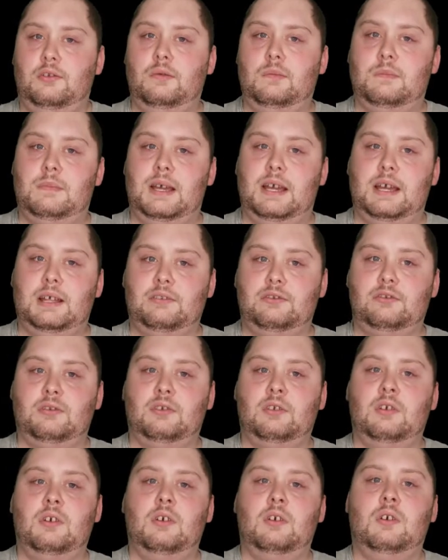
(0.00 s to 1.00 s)
match
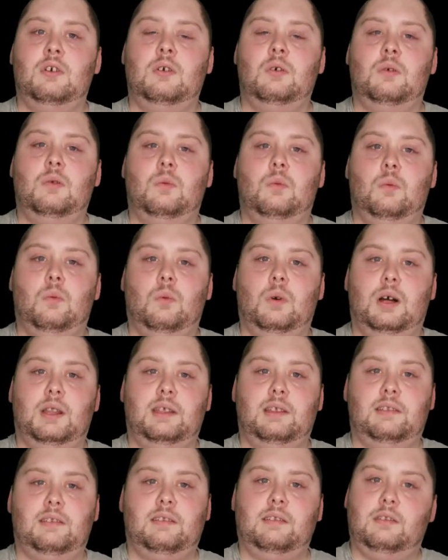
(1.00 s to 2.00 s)
what
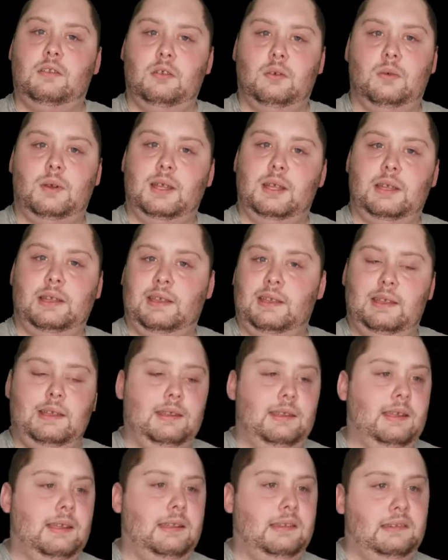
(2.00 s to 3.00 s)
it's doing
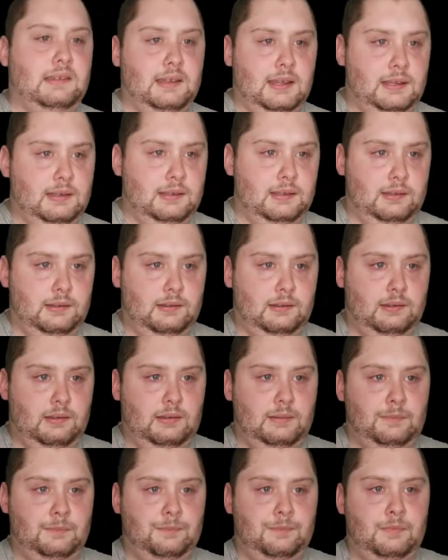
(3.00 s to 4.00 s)
in a
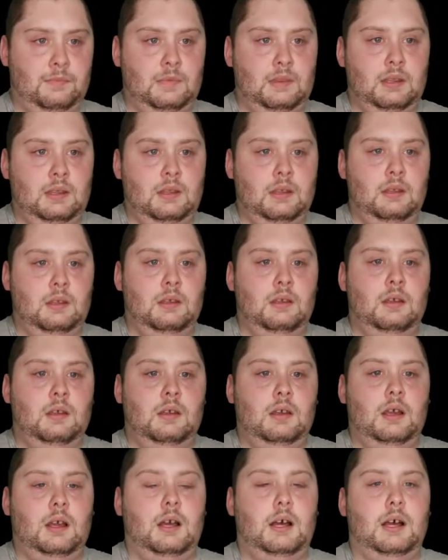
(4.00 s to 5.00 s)
sentence.
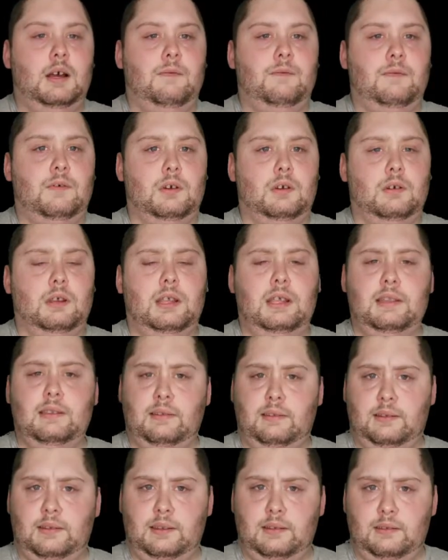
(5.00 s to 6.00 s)
For
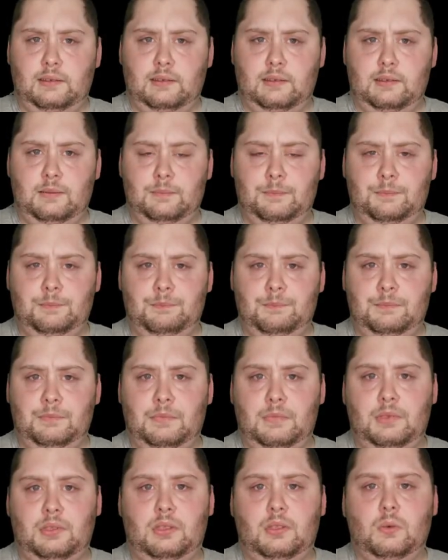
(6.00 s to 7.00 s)
instance,
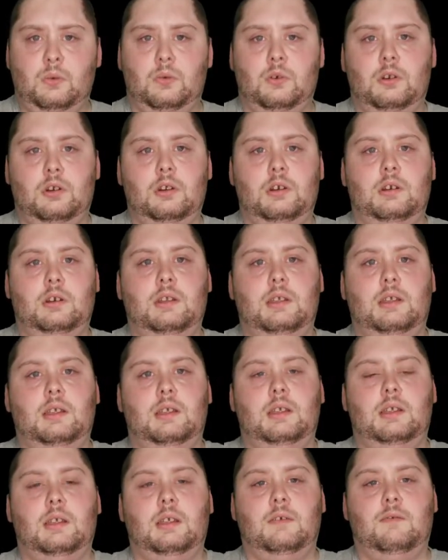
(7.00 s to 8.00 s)
the word
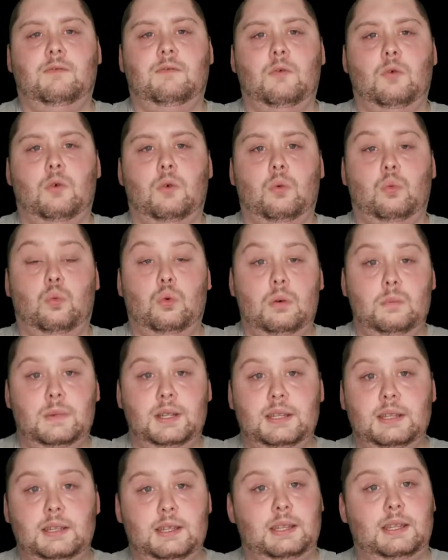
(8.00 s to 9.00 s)
for
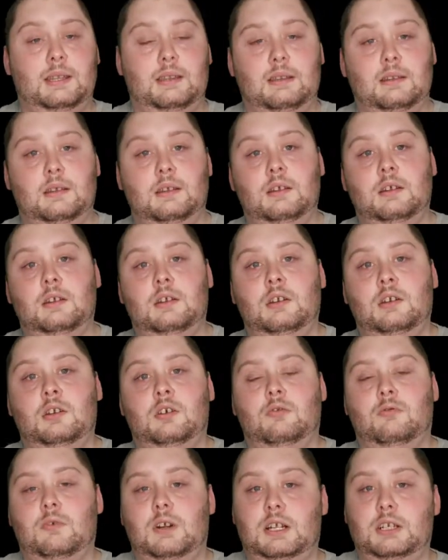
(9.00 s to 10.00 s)
woman in
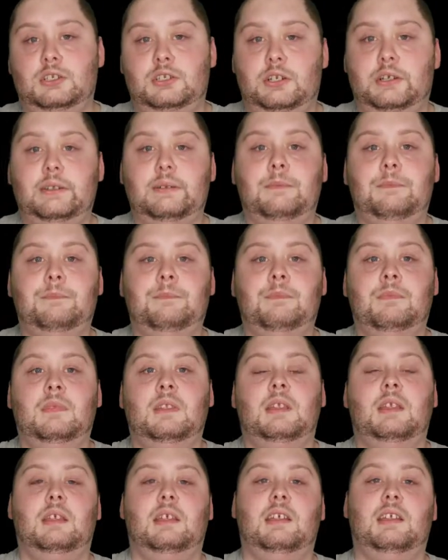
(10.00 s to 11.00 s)
Russian
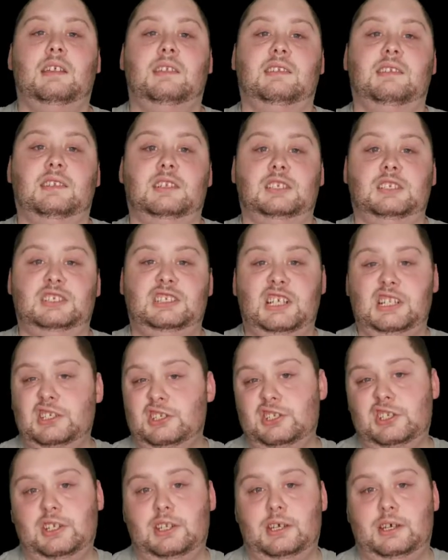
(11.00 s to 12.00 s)
is
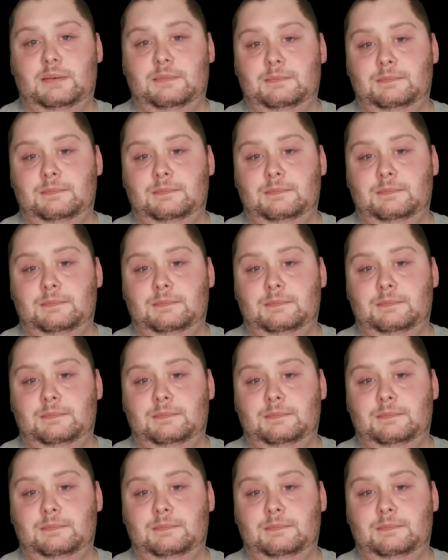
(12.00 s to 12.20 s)
zhenshina.